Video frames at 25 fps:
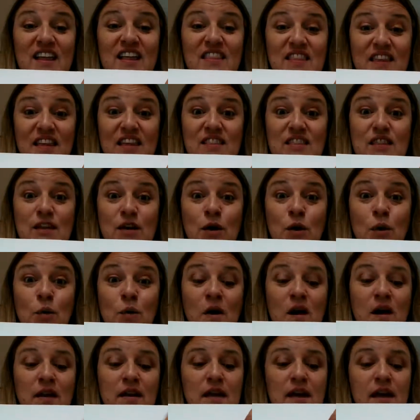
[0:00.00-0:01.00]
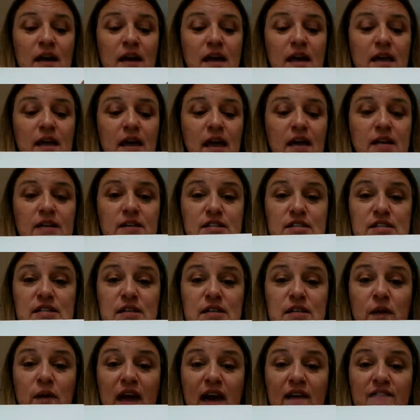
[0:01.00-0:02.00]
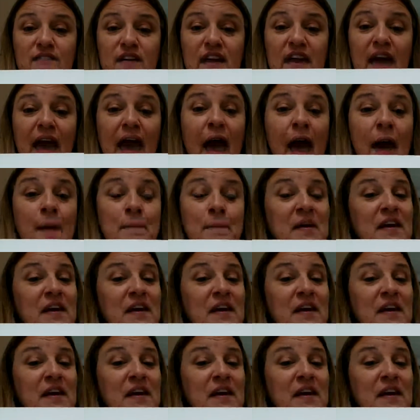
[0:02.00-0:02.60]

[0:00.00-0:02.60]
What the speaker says: To go on? Yeah, see, we have a gap.